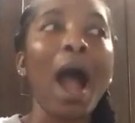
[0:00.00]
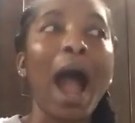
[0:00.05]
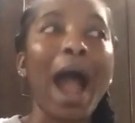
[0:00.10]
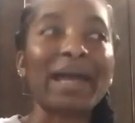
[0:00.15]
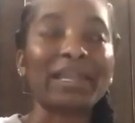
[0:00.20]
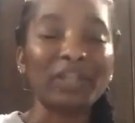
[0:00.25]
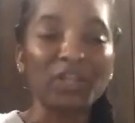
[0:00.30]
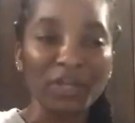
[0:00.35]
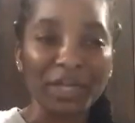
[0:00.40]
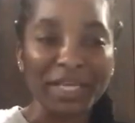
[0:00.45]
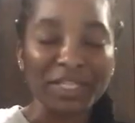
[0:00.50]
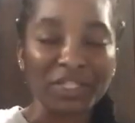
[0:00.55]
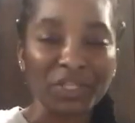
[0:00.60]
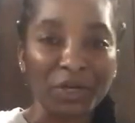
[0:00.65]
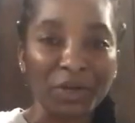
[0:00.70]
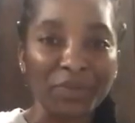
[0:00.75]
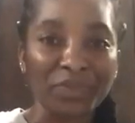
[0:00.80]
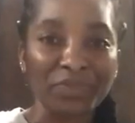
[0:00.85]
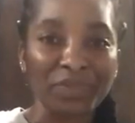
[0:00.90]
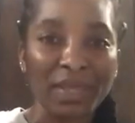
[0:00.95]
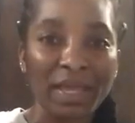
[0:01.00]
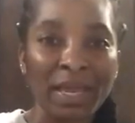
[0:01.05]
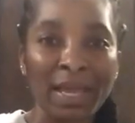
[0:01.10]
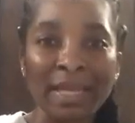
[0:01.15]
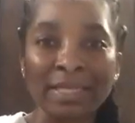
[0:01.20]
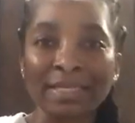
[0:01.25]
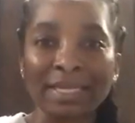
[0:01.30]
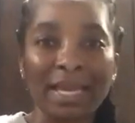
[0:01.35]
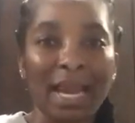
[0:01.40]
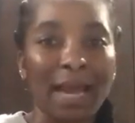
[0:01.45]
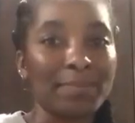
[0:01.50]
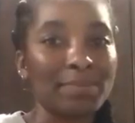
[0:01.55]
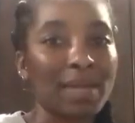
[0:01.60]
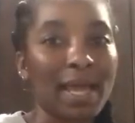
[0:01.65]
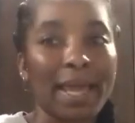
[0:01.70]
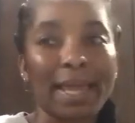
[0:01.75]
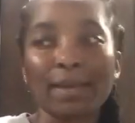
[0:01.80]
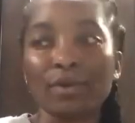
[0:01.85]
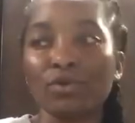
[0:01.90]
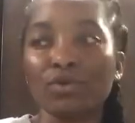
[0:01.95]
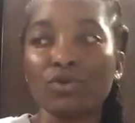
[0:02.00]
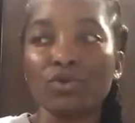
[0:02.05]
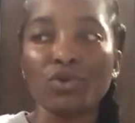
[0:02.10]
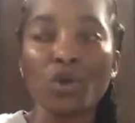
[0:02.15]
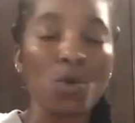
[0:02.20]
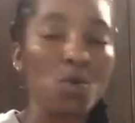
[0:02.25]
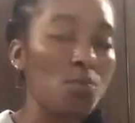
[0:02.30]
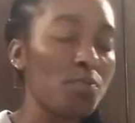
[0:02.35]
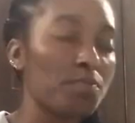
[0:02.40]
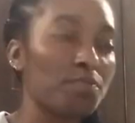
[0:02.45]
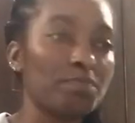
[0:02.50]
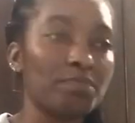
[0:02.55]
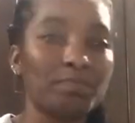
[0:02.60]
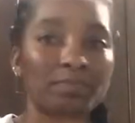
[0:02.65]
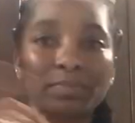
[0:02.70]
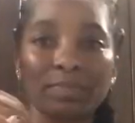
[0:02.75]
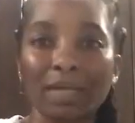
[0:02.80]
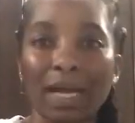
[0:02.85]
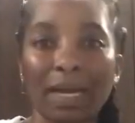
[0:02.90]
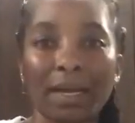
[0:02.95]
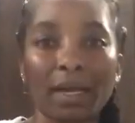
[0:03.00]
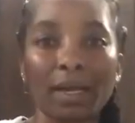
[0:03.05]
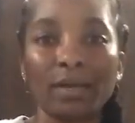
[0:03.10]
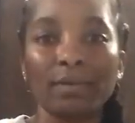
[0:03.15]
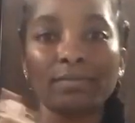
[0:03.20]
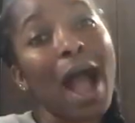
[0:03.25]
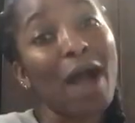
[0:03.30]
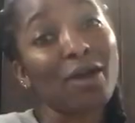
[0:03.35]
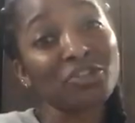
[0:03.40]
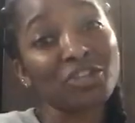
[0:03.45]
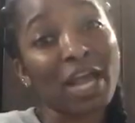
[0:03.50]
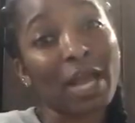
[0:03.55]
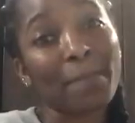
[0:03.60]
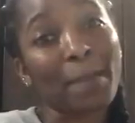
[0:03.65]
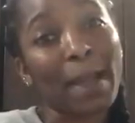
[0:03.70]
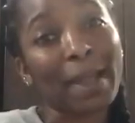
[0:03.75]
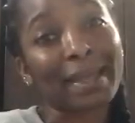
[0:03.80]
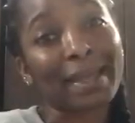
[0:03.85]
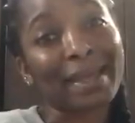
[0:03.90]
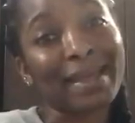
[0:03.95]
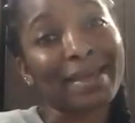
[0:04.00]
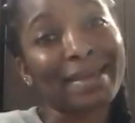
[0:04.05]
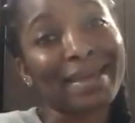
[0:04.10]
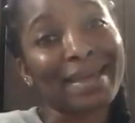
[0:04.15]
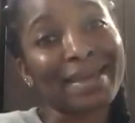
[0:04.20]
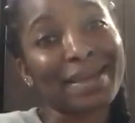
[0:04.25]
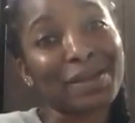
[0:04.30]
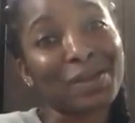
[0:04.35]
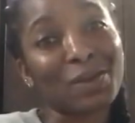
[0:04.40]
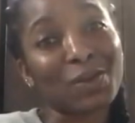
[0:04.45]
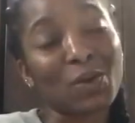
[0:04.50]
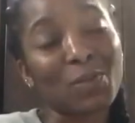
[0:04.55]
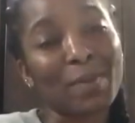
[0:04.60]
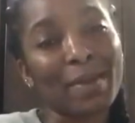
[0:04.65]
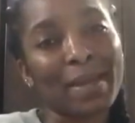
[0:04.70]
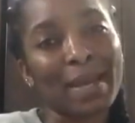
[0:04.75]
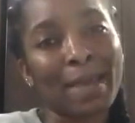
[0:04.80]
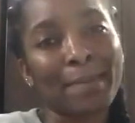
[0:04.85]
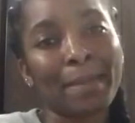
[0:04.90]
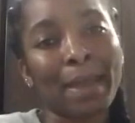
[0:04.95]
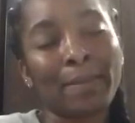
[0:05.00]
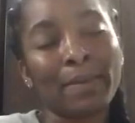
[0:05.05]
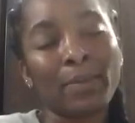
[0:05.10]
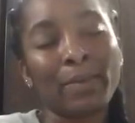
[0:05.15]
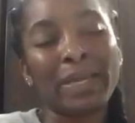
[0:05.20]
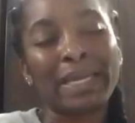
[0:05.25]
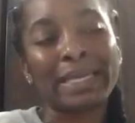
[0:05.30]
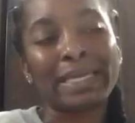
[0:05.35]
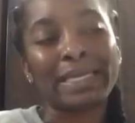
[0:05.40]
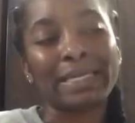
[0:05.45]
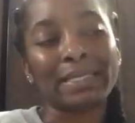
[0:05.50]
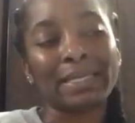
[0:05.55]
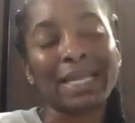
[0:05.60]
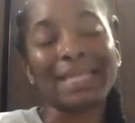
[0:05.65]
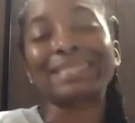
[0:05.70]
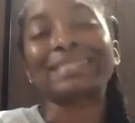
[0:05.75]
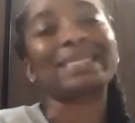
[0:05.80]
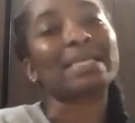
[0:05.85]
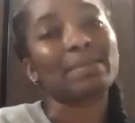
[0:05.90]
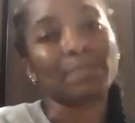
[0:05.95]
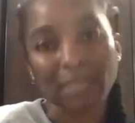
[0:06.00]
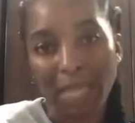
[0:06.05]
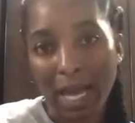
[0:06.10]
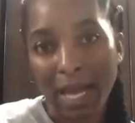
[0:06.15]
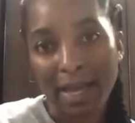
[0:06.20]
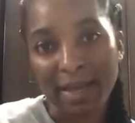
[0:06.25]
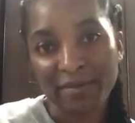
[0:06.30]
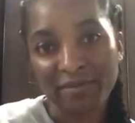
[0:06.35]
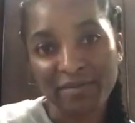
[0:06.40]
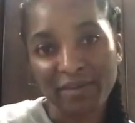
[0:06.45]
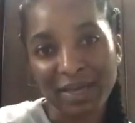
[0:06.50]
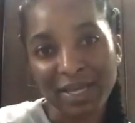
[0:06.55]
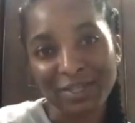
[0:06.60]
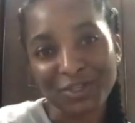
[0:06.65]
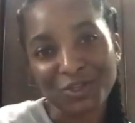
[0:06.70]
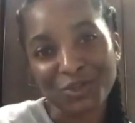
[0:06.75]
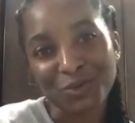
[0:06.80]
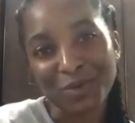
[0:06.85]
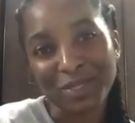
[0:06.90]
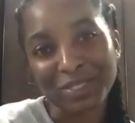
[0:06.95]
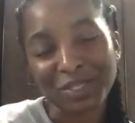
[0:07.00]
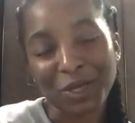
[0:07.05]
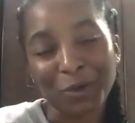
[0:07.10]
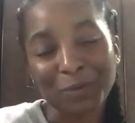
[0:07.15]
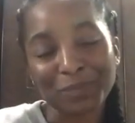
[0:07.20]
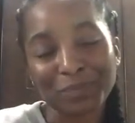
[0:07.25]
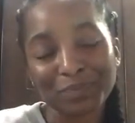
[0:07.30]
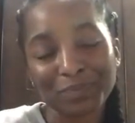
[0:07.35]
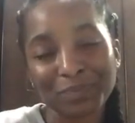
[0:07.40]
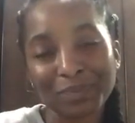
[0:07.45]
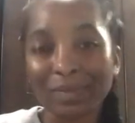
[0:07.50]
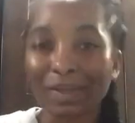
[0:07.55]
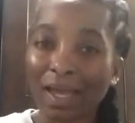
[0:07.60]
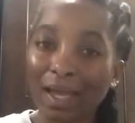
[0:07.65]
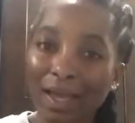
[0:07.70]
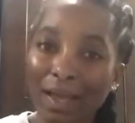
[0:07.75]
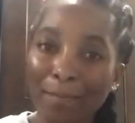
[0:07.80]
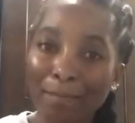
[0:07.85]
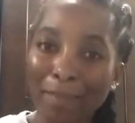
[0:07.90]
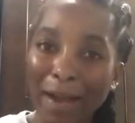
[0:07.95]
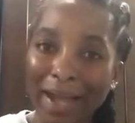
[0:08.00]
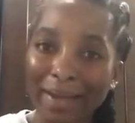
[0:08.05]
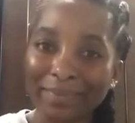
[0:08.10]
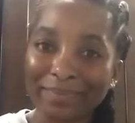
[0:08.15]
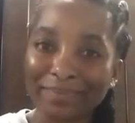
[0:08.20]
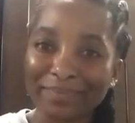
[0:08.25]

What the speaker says: I look at certain things and I'm like, nope, gotta go. I'll check back in a little bit and maybe we can deep dive into it. So, bye.